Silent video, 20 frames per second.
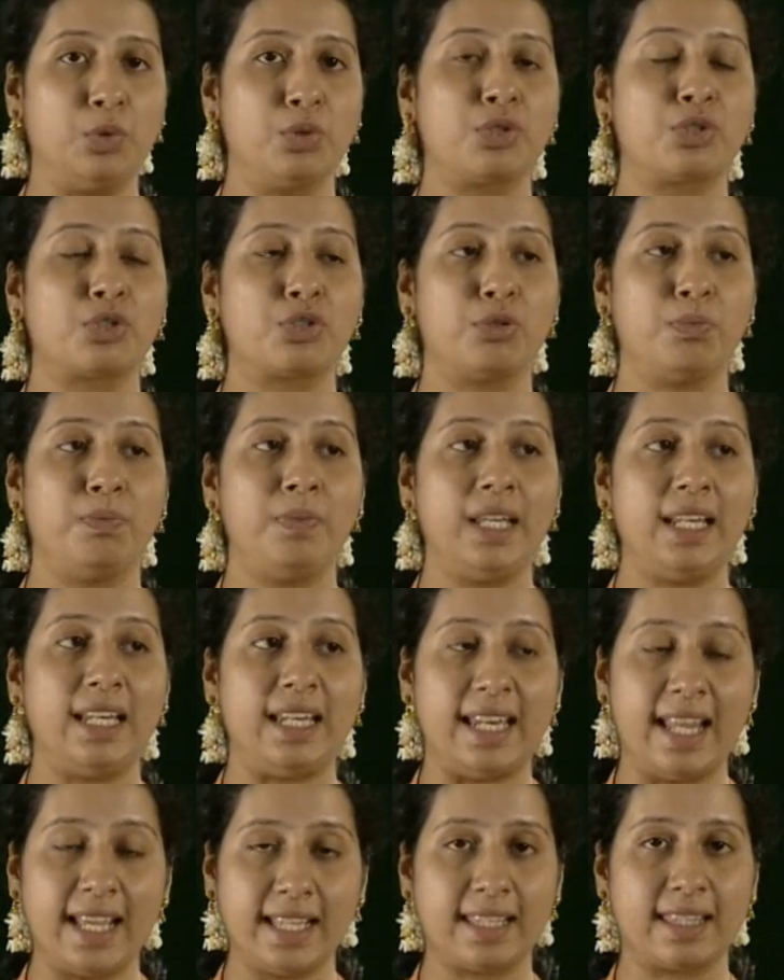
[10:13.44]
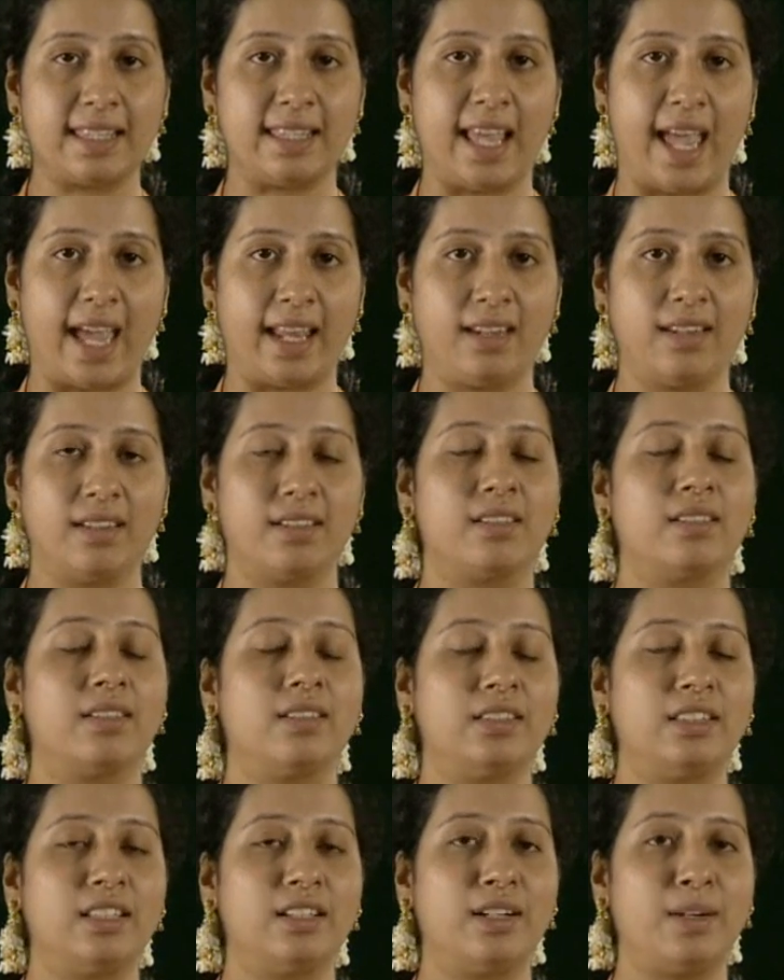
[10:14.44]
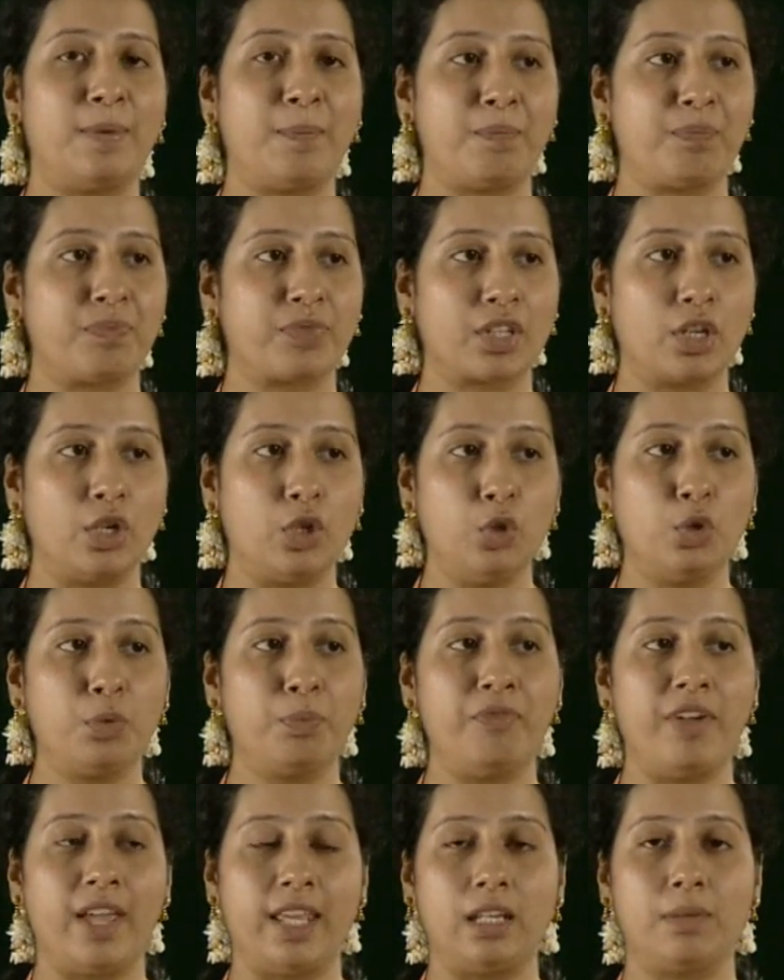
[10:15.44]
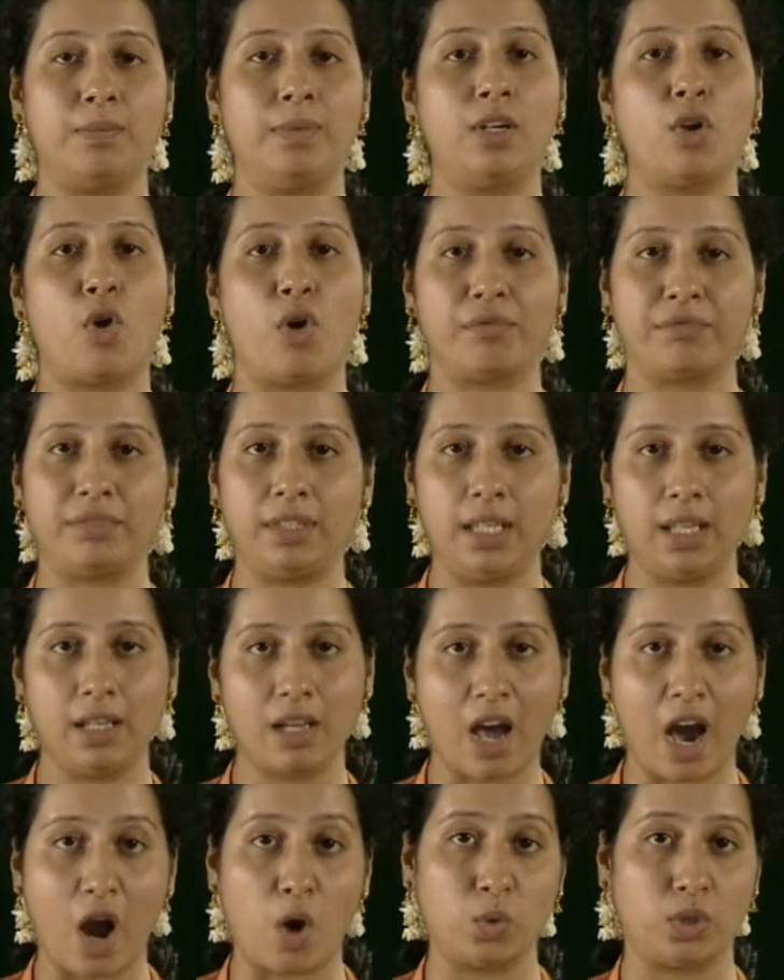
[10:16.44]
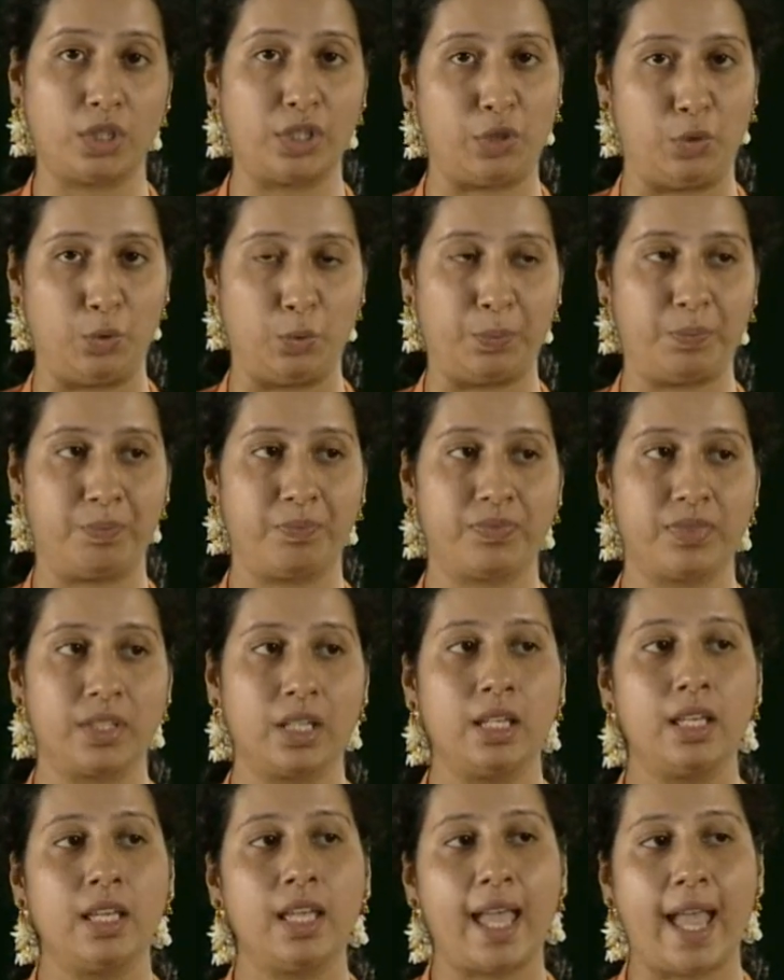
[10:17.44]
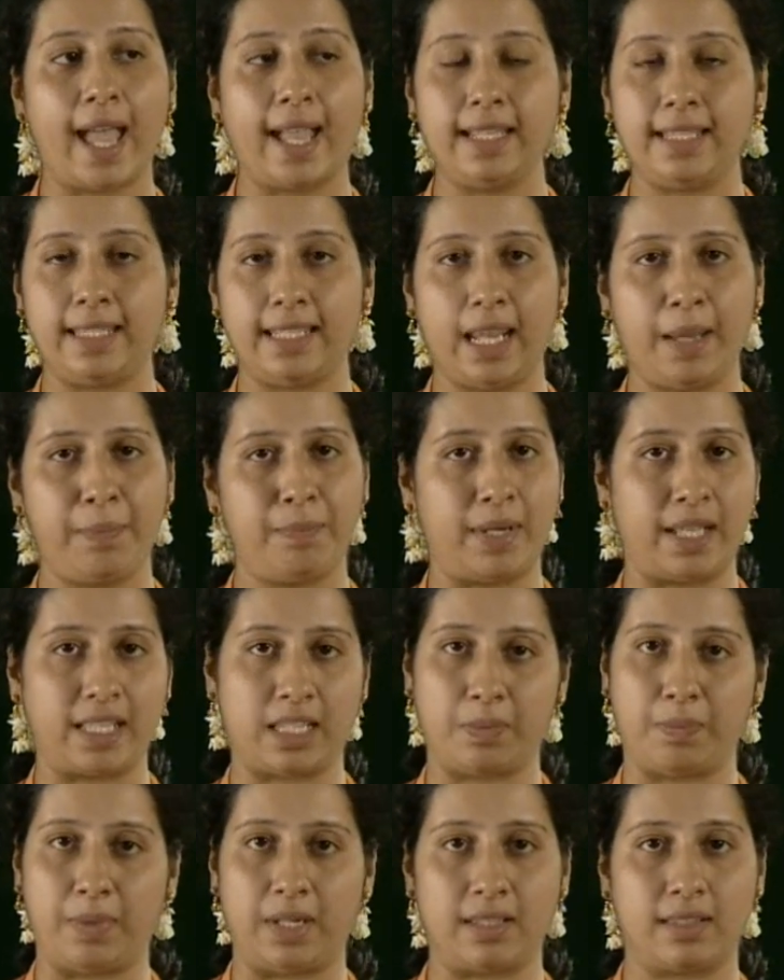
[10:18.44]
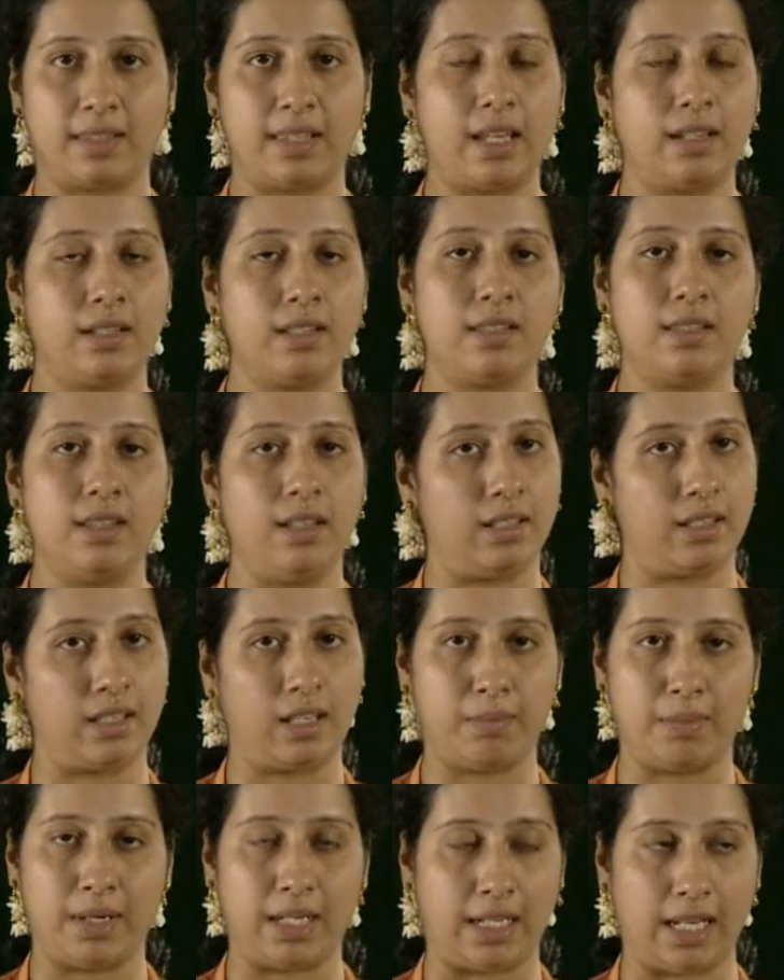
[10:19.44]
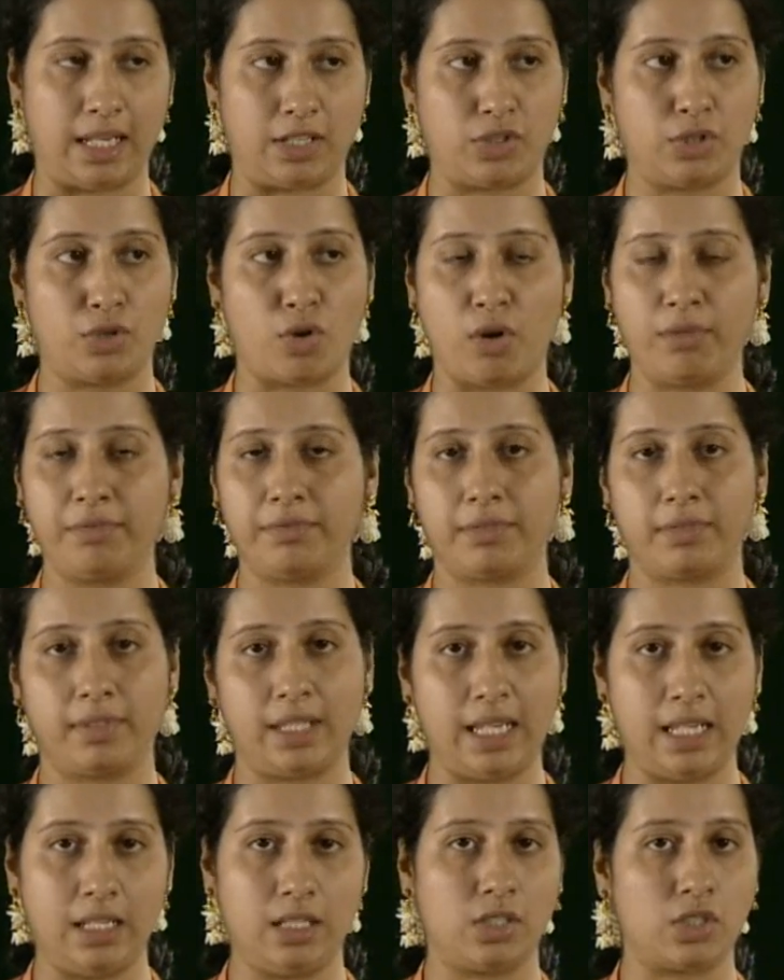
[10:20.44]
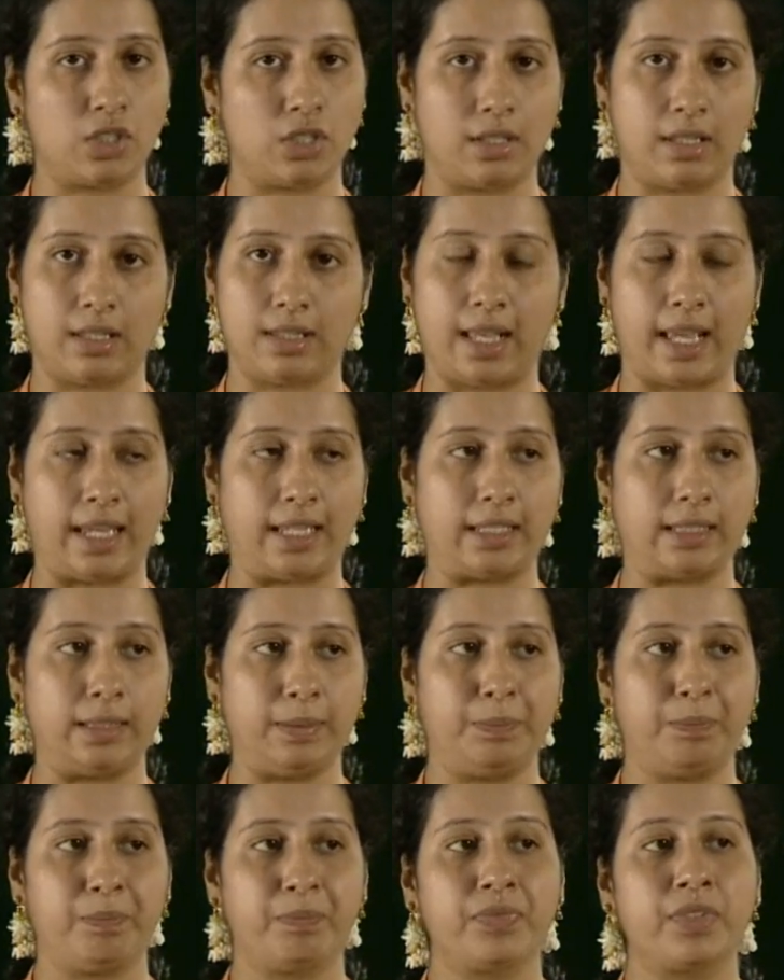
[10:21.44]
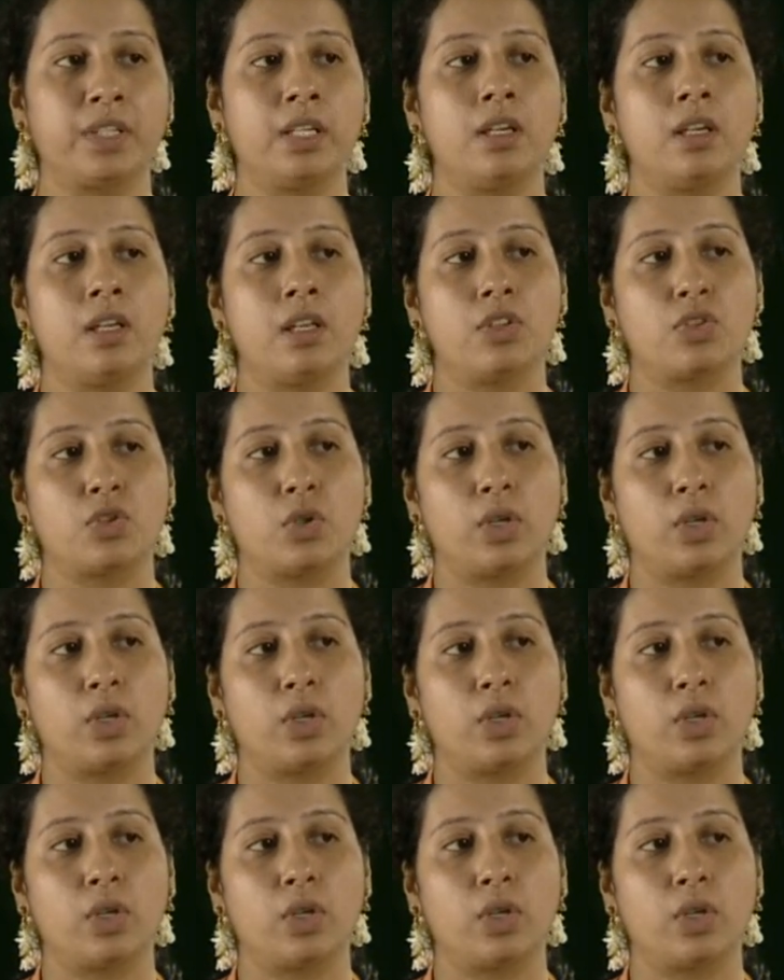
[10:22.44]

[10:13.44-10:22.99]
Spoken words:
should be less than the loop variable of the outer loop, and j plus plus, that is the incrementation of each cycle. So,